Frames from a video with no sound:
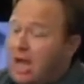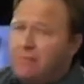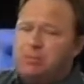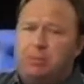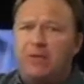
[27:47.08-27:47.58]

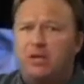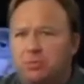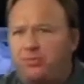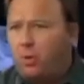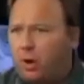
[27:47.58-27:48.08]
I've explained this
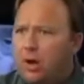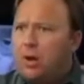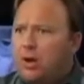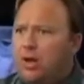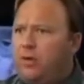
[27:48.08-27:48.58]
before.
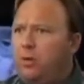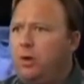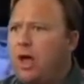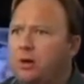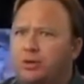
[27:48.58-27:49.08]
If
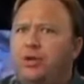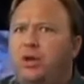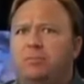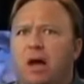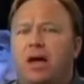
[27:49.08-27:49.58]
you got on a
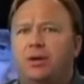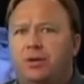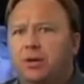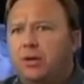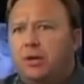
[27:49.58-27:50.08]
city
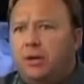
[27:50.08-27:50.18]
bus